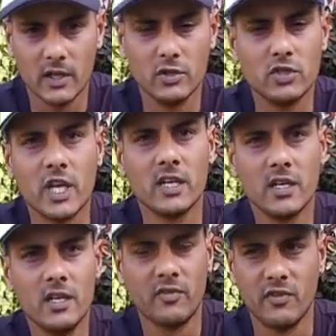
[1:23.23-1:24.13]
You
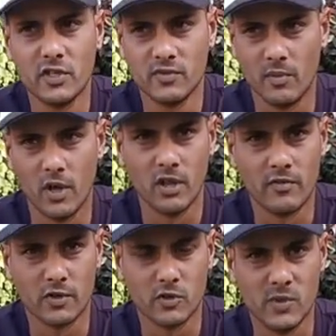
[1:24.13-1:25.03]
generally fish for both
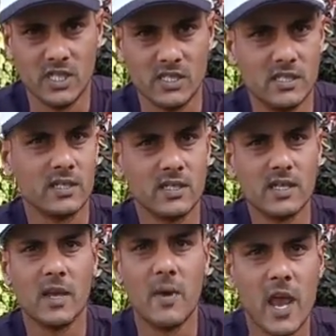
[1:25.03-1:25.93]
of those species in the
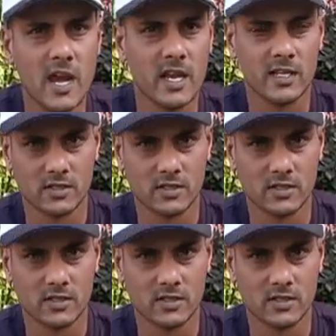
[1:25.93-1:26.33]
same area,